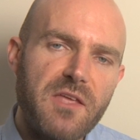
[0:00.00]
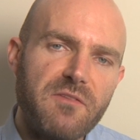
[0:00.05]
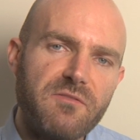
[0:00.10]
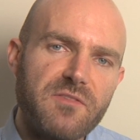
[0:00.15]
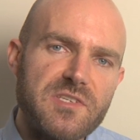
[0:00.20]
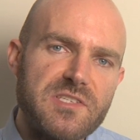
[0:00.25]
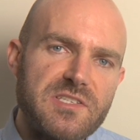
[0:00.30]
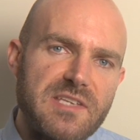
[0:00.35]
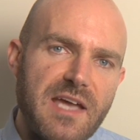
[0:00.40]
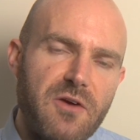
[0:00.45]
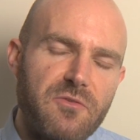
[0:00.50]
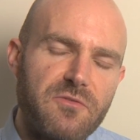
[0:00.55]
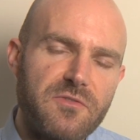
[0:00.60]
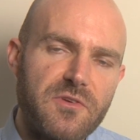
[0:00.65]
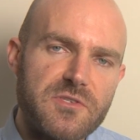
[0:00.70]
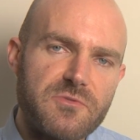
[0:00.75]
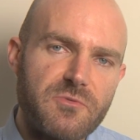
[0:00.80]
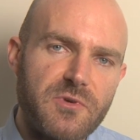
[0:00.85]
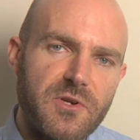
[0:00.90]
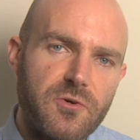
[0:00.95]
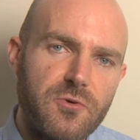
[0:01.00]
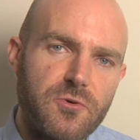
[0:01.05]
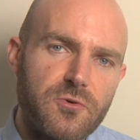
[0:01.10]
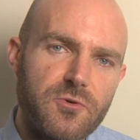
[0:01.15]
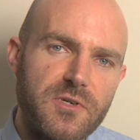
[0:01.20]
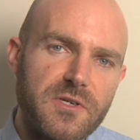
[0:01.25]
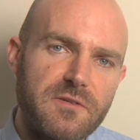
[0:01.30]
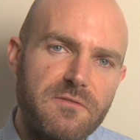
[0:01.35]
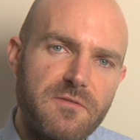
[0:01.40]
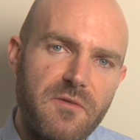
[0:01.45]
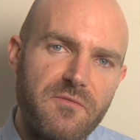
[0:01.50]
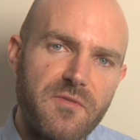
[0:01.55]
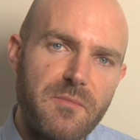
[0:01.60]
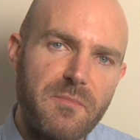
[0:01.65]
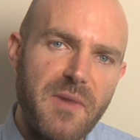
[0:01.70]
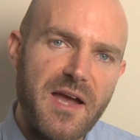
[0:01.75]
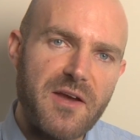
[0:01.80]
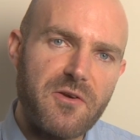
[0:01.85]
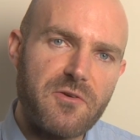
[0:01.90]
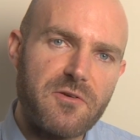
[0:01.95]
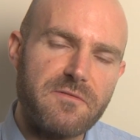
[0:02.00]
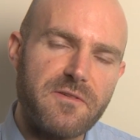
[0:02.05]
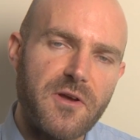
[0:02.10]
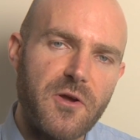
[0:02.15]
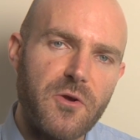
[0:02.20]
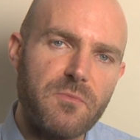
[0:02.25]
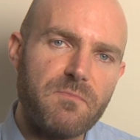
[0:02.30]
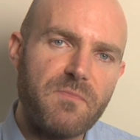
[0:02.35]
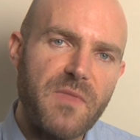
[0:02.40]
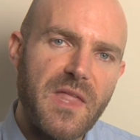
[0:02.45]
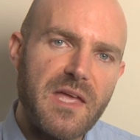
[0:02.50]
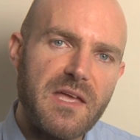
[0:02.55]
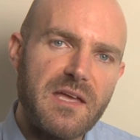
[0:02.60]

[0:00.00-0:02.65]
the sound that's recorded from the microphone